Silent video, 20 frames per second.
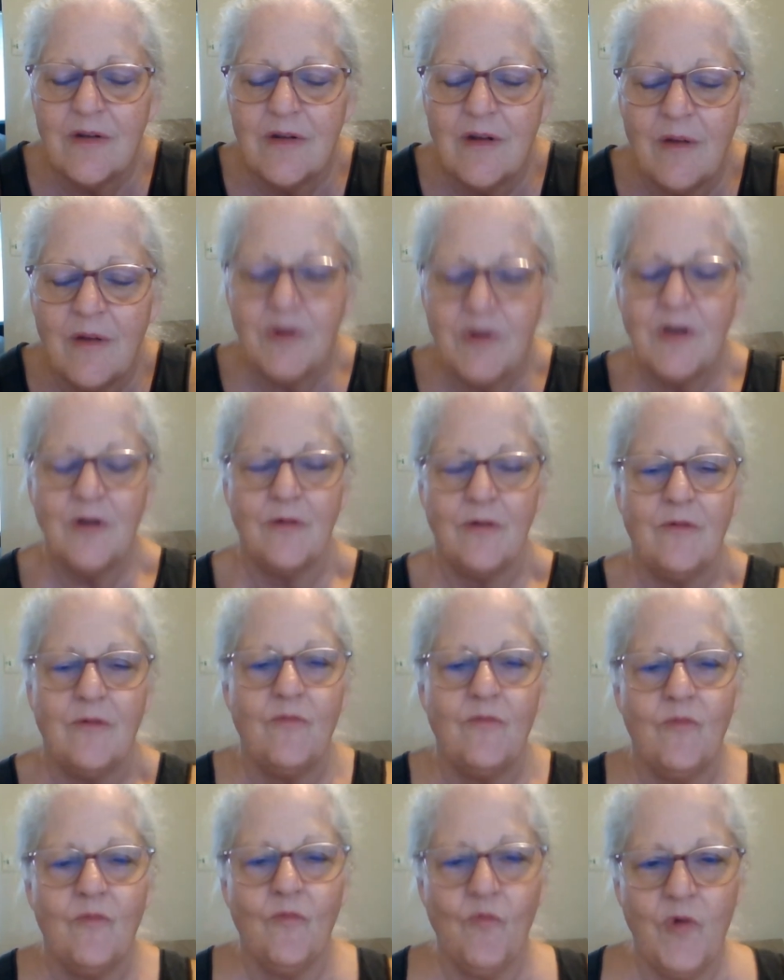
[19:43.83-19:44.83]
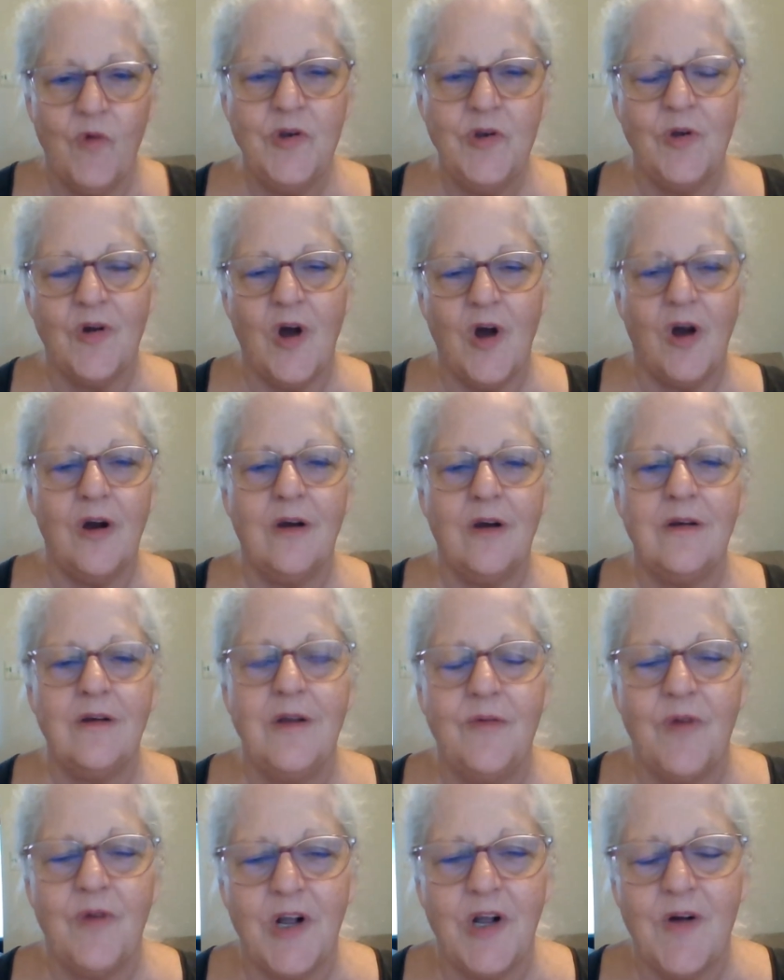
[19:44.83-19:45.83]
When you garden, you
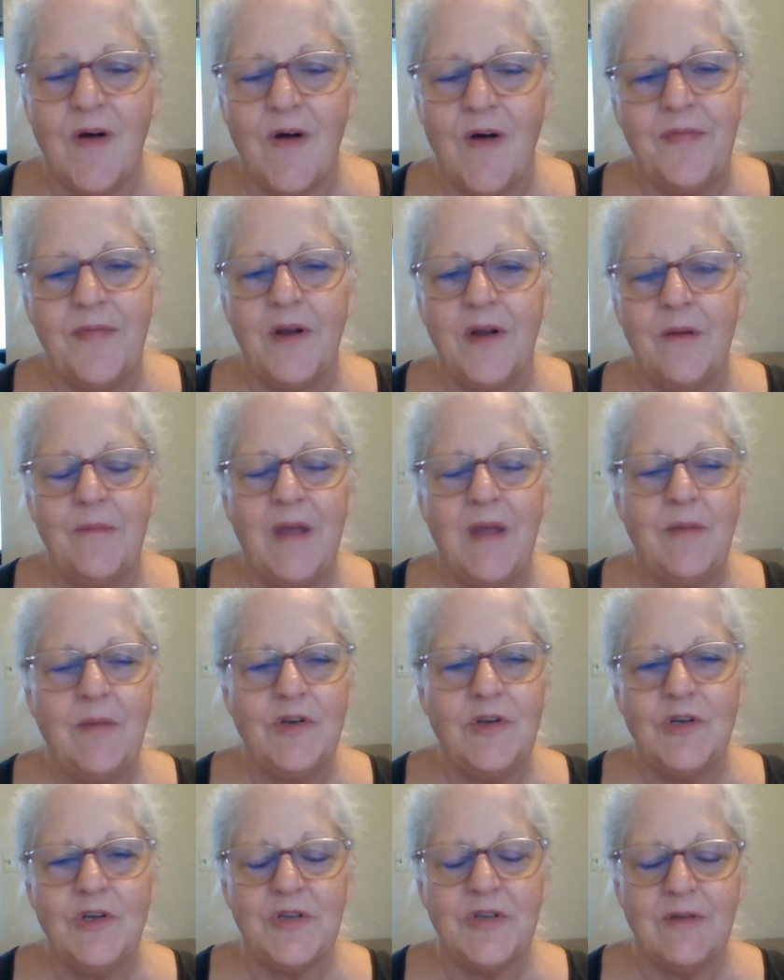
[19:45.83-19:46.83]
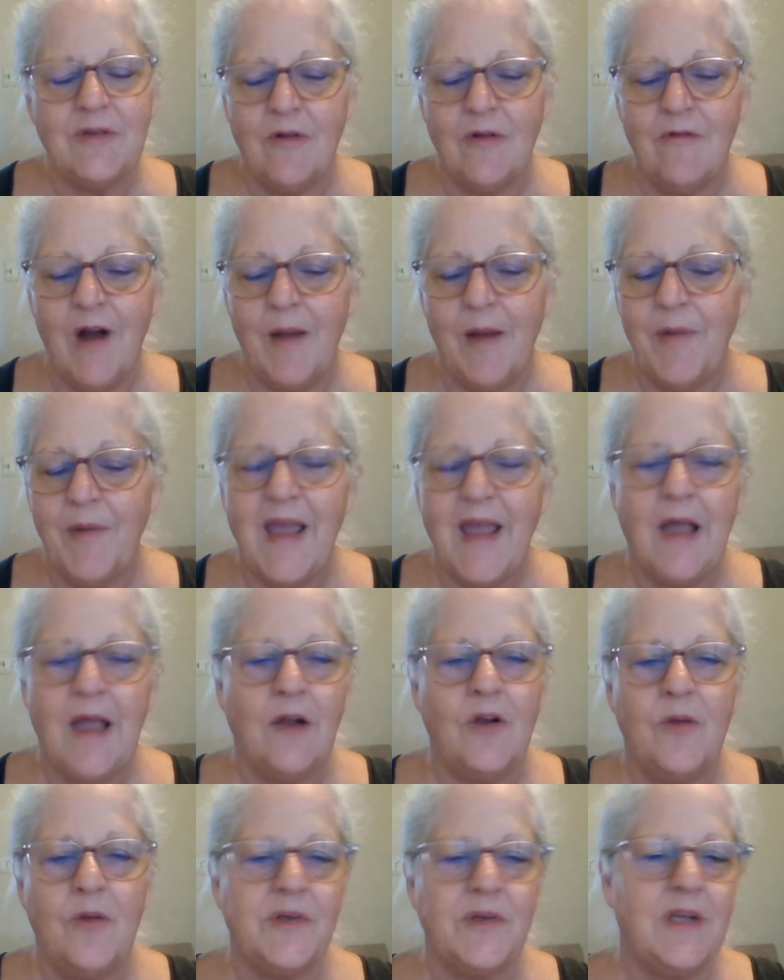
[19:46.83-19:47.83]
want to go out there and maybe just grab a
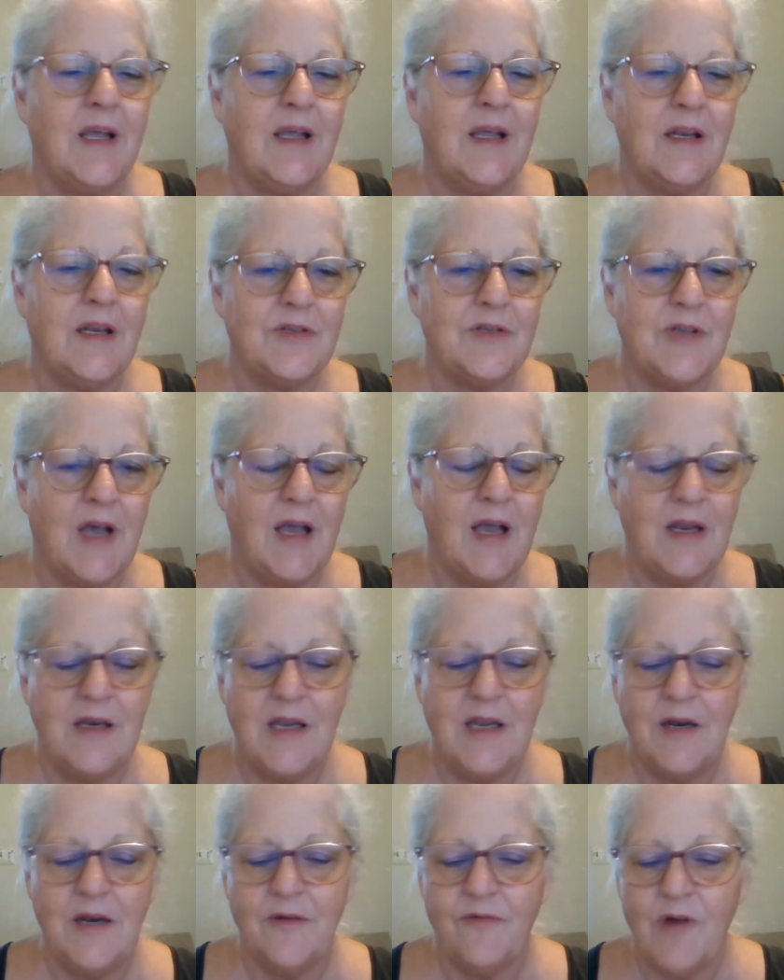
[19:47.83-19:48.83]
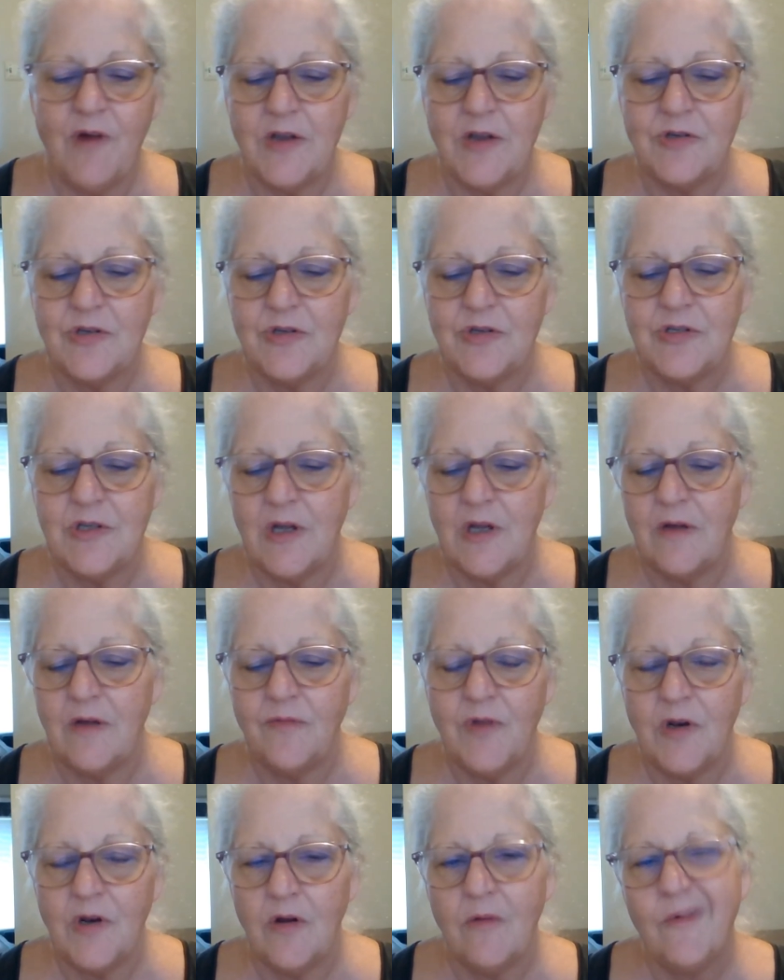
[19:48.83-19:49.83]
cantaloupe and take it inside and eat it fresh and stuff.
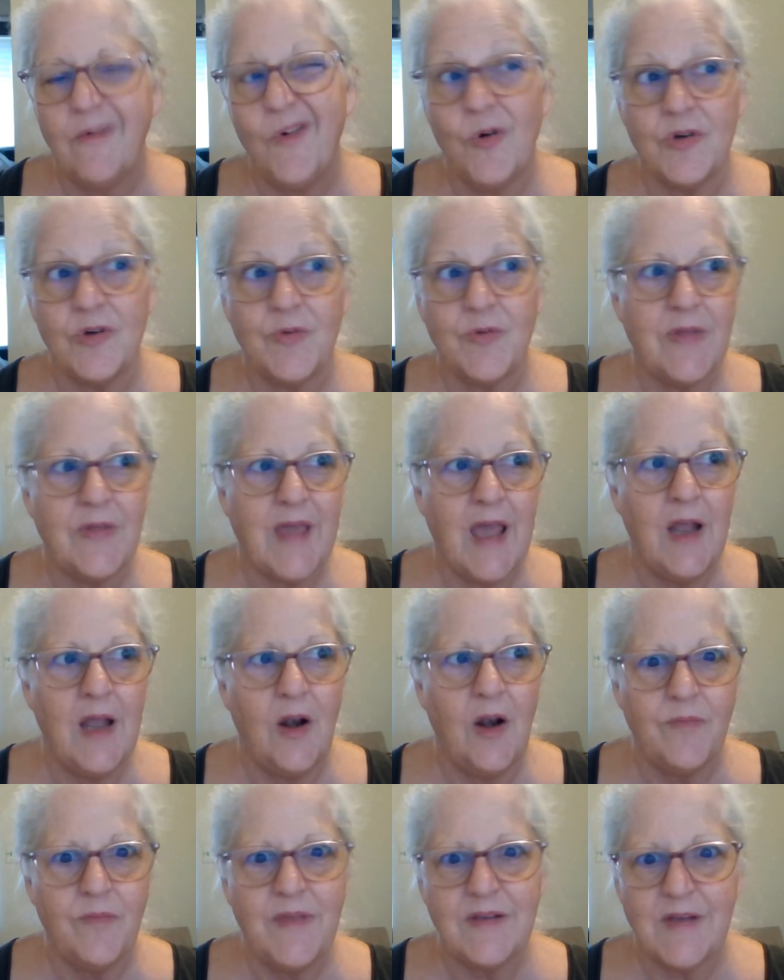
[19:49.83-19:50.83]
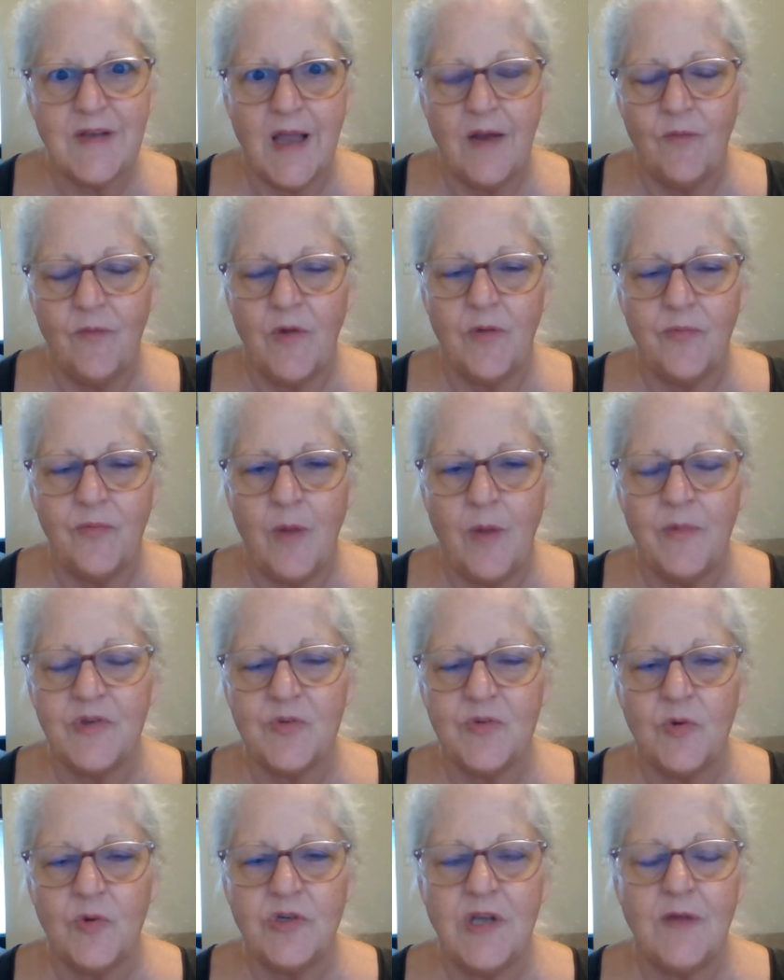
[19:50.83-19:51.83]
Of course, with cantaloupe, that's kind of
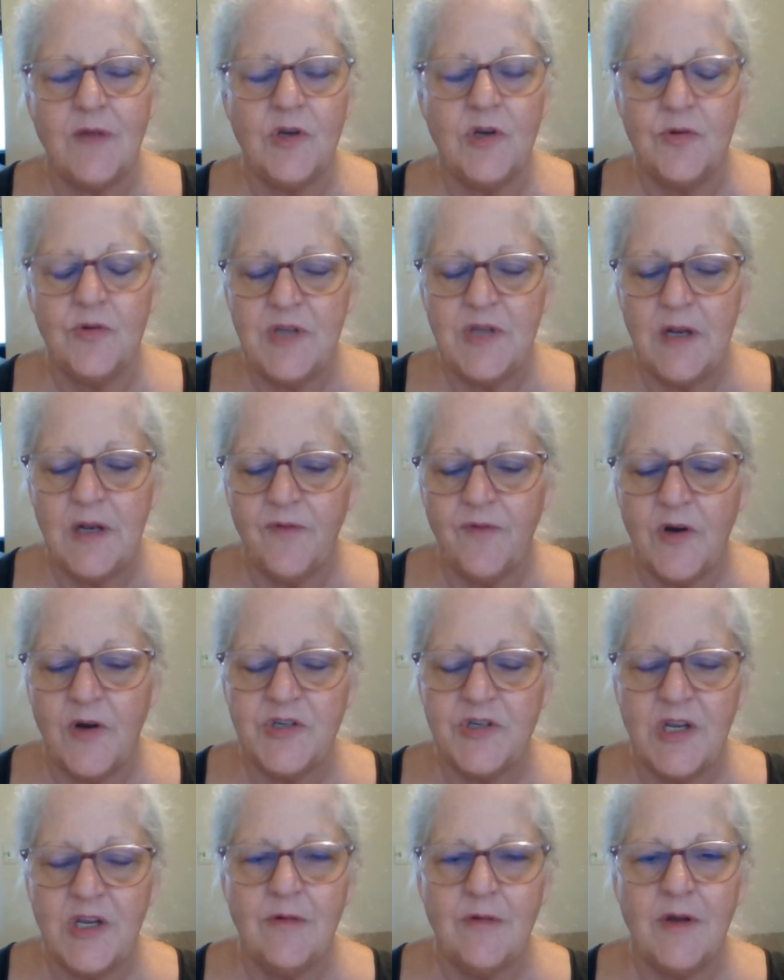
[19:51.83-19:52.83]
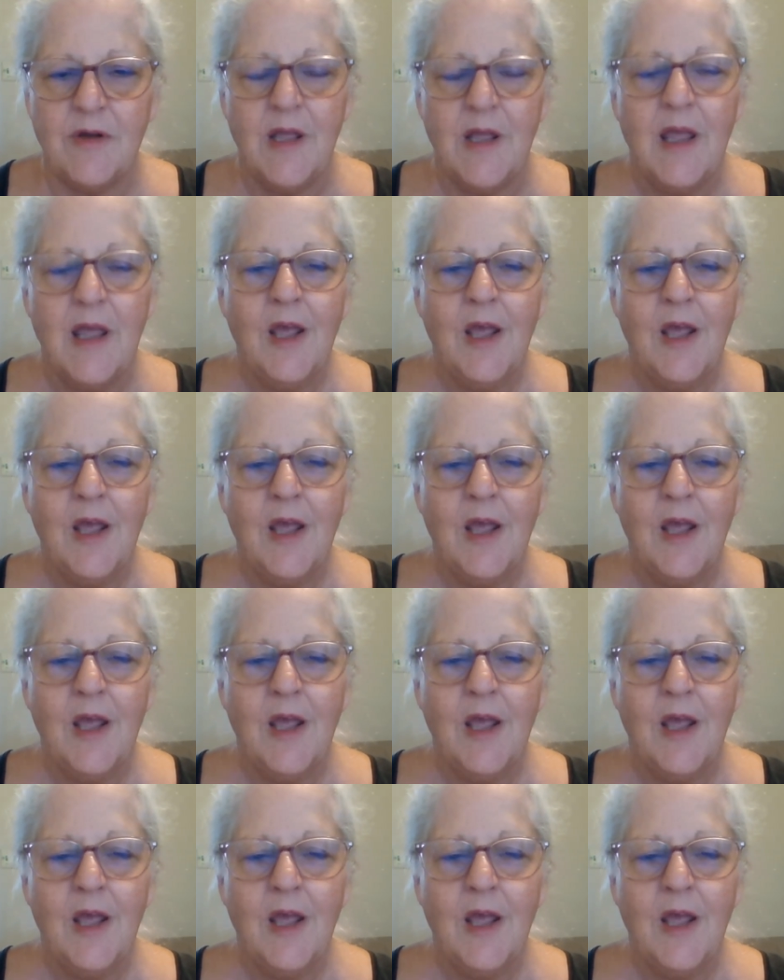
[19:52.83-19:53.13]
almost what you have to do is eat it fresh anyway.